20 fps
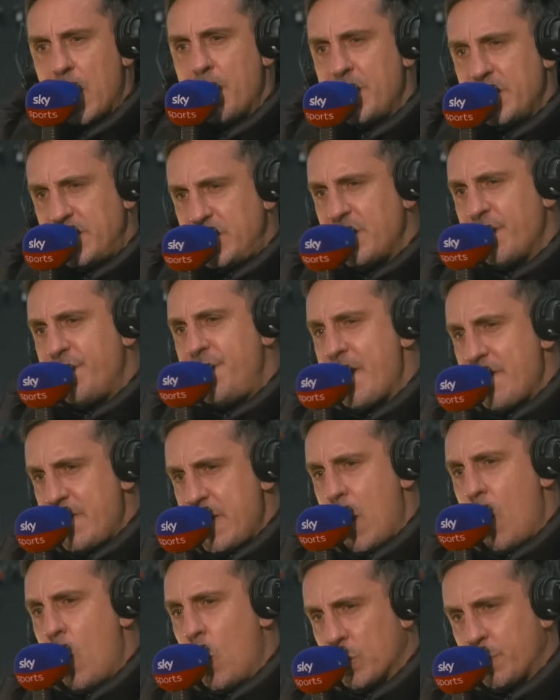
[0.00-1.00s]
And this is a
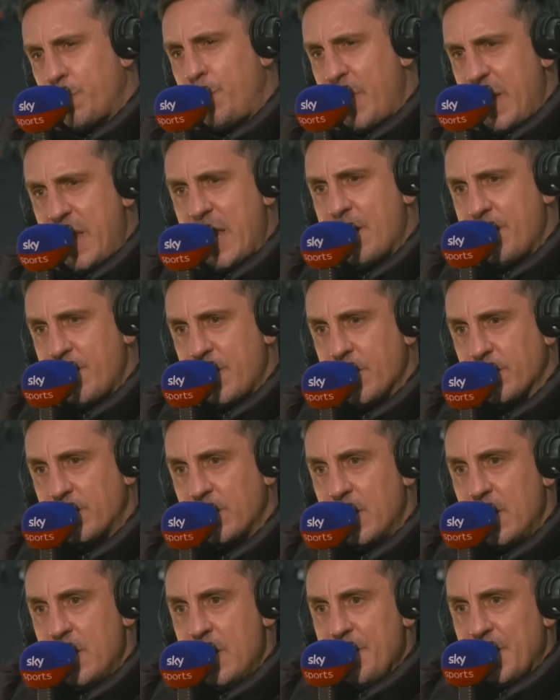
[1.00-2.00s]
very odd period
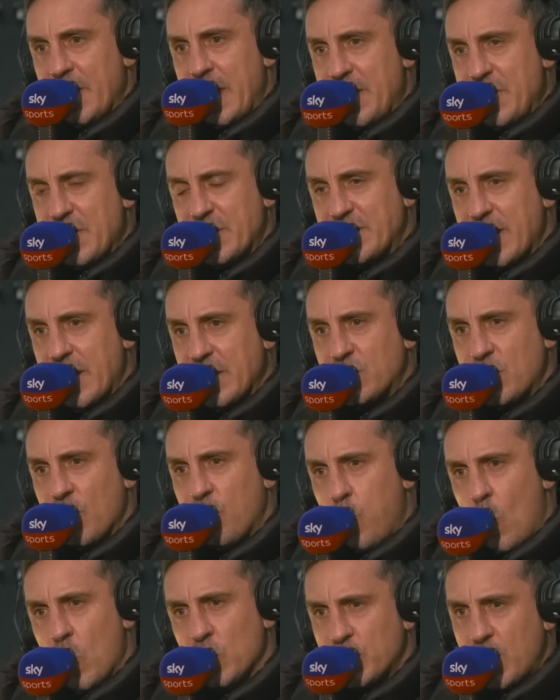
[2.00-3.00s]
in the sense
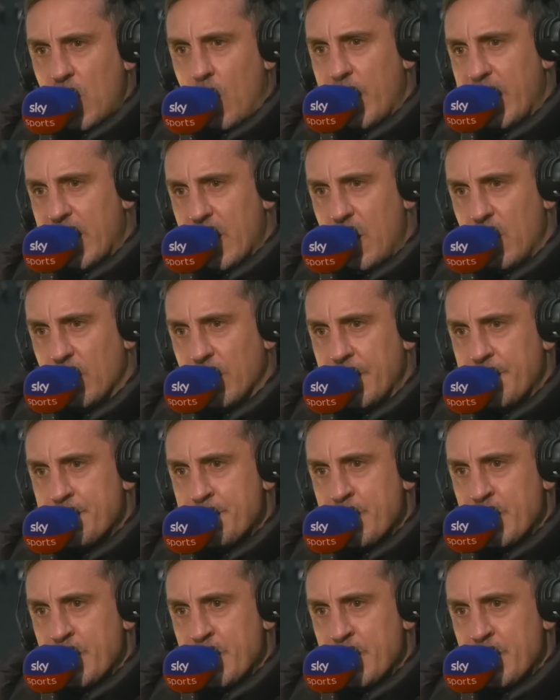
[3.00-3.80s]
of what's going on.